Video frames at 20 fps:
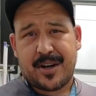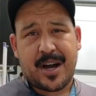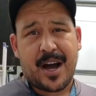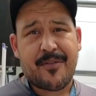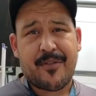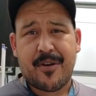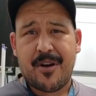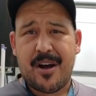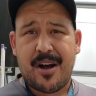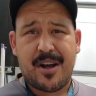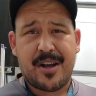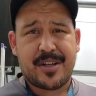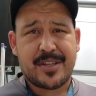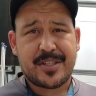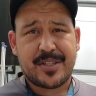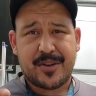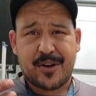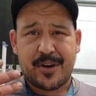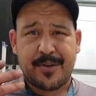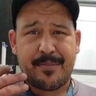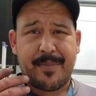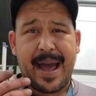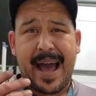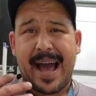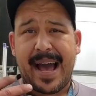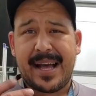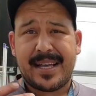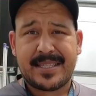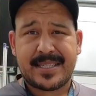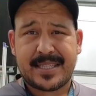coveralls or
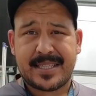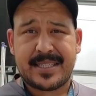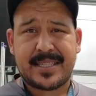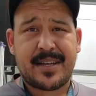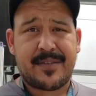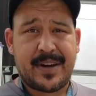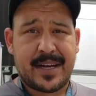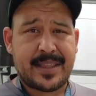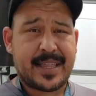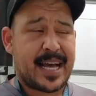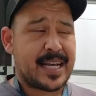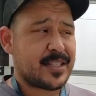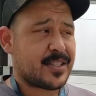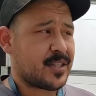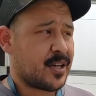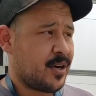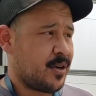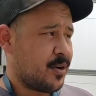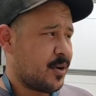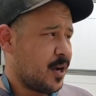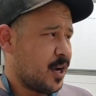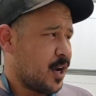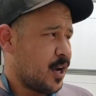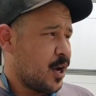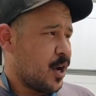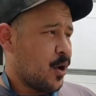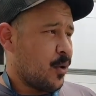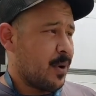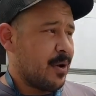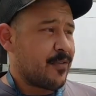masks and stuff like that. So yeah.
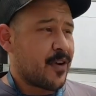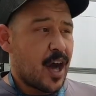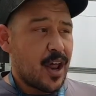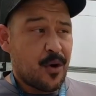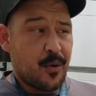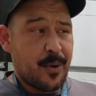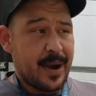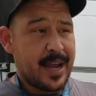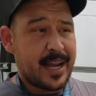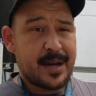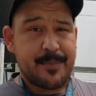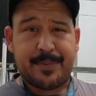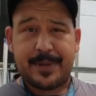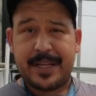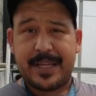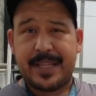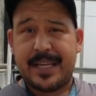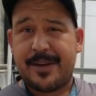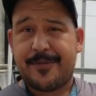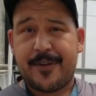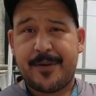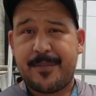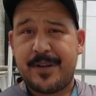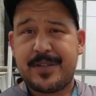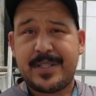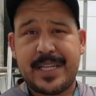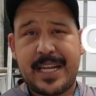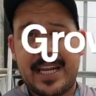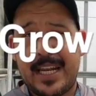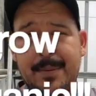we've gone away completely from
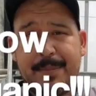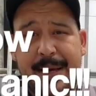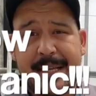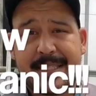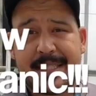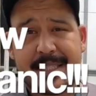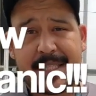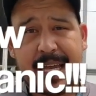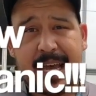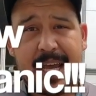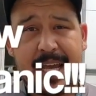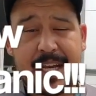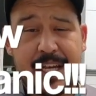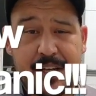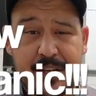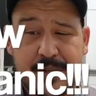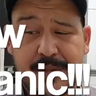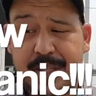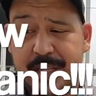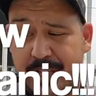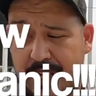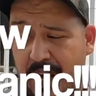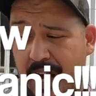using any pesticide and using the